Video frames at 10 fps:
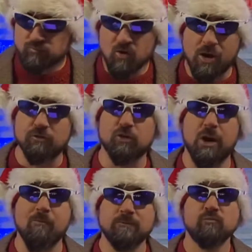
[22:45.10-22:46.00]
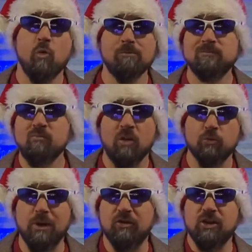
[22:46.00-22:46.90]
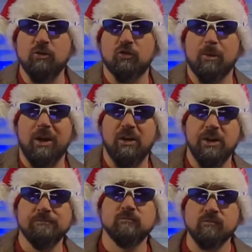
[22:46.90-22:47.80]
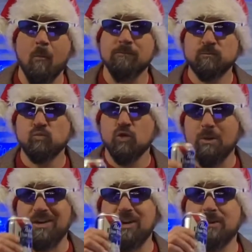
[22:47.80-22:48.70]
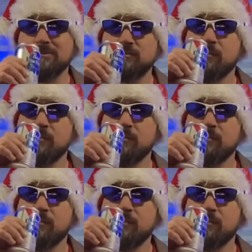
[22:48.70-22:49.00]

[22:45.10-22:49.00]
That's good. Should probably send you some, Andy. You might need them.